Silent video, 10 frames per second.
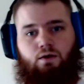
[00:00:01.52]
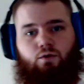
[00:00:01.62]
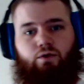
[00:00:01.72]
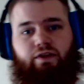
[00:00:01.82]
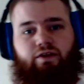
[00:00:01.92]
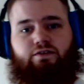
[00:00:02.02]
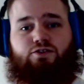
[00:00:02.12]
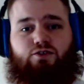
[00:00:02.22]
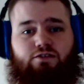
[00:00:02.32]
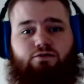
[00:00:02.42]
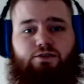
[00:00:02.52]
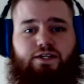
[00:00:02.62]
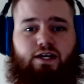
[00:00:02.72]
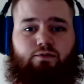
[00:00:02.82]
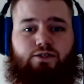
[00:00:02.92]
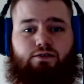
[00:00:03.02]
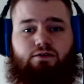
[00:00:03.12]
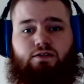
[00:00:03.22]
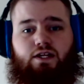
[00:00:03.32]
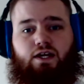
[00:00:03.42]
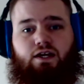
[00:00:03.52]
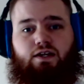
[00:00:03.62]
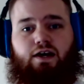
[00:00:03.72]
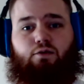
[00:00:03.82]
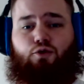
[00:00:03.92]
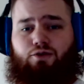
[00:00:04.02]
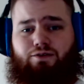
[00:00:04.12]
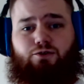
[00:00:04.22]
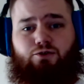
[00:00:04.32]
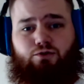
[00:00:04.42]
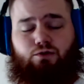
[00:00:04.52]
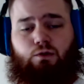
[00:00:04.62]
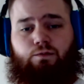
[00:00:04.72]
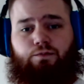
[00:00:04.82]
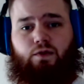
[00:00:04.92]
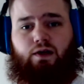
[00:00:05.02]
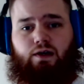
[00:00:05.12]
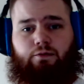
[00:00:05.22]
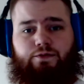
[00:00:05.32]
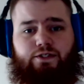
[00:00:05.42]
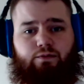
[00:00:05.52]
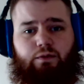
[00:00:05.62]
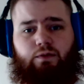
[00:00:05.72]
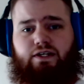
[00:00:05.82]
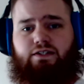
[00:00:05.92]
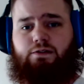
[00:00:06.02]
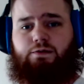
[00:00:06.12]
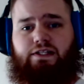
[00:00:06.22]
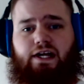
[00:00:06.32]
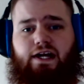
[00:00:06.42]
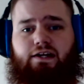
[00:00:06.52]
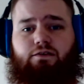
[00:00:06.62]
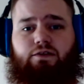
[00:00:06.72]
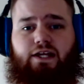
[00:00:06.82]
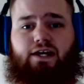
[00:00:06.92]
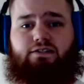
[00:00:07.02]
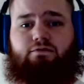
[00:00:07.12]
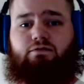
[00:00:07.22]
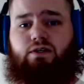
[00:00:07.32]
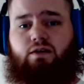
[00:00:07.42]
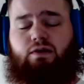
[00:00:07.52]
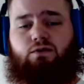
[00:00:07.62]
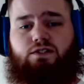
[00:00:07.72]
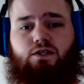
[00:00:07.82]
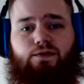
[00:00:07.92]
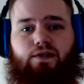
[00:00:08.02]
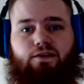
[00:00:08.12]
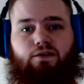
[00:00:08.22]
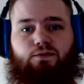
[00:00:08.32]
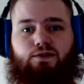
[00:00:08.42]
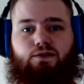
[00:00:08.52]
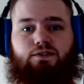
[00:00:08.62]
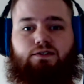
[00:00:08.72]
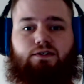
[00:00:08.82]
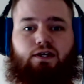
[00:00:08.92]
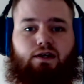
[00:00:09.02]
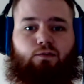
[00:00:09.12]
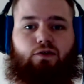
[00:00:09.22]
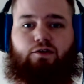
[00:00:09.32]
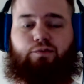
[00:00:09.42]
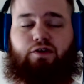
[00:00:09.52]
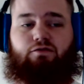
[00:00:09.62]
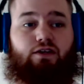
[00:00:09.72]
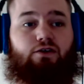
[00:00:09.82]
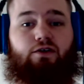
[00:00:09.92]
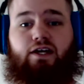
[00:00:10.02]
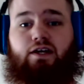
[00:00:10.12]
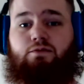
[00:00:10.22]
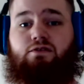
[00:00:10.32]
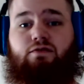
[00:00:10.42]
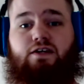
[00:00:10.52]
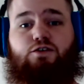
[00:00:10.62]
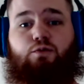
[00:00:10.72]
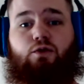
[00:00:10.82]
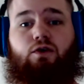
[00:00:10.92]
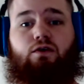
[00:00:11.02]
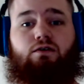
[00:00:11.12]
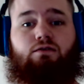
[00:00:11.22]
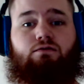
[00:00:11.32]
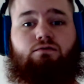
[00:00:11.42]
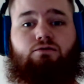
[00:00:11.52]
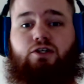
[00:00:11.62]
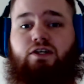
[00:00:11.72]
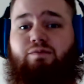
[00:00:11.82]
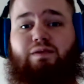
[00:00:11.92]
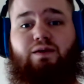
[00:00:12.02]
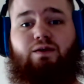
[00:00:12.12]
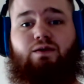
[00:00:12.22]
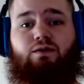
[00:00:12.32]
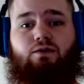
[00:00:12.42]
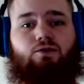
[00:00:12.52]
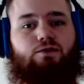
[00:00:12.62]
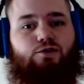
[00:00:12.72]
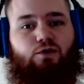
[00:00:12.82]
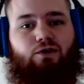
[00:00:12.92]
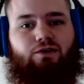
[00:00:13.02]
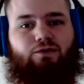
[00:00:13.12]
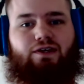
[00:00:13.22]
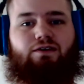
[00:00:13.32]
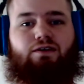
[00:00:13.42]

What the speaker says: We live in stressful times. Today, now more than usual. Some people like to relax and forget about what's going on in the world, whether it be video games, Facebook, drinking a beer, or smoking weed.